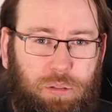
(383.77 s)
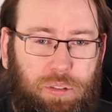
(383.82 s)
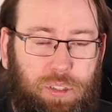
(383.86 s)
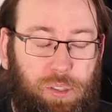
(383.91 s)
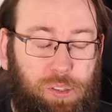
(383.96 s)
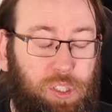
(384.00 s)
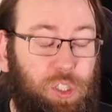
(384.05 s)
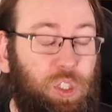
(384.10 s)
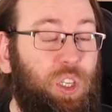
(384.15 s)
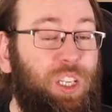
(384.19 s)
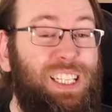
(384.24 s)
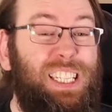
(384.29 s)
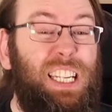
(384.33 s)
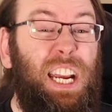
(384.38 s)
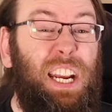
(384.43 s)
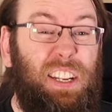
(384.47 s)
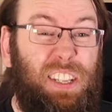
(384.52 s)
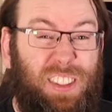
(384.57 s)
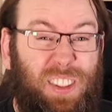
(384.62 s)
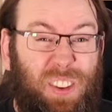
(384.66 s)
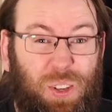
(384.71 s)
So you can
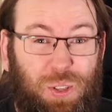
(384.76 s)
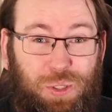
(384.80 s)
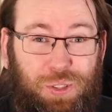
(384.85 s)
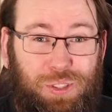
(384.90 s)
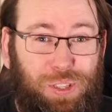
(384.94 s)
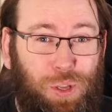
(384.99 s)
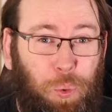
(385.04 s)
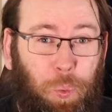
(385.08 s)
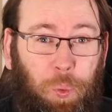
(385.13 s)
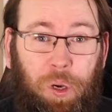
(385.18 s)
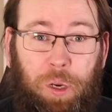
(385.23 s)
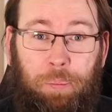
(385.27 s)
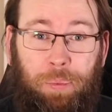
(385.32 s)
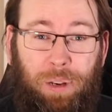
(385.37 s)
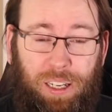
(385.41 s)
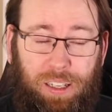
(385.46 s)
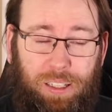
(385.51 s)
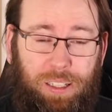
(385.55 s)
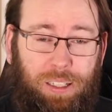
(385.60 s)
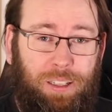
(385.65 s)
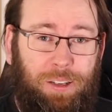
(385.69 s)
change those, don't worry
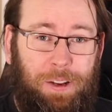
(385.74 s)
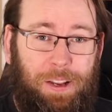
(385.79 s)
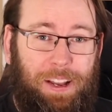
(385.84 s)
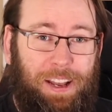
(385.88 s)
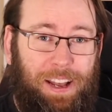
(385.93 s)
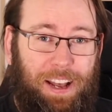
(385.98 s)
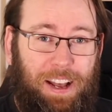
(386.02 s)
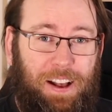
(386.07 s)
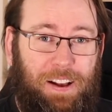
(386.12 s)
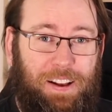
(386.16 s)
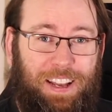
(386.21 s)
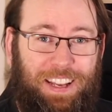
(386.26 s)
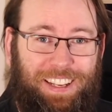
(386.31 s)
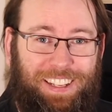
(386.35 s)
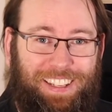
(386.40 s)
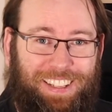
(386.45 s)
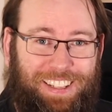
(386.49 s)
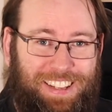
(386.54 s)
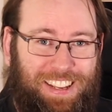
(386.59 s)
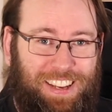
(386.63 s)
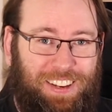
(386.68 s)
about it,
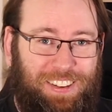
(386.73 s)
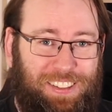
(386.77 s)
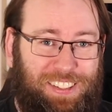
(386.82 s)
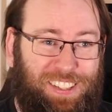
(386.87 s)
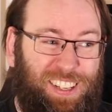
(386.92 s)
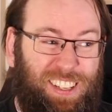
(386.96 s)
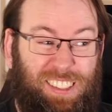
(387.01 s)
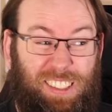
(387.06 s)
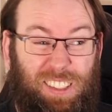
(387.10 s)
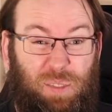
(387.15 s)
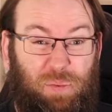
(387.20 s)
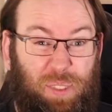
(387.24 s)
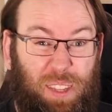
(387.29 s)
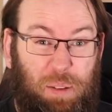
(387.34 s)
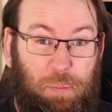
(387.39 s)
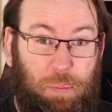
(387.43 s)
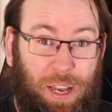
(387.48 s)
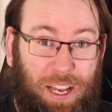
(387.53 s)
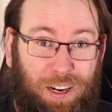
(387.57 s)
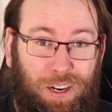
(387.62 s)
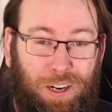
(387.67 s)
to something
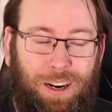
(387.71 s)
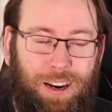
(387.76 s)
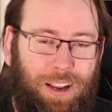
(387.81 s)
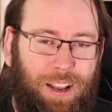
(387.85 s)
better.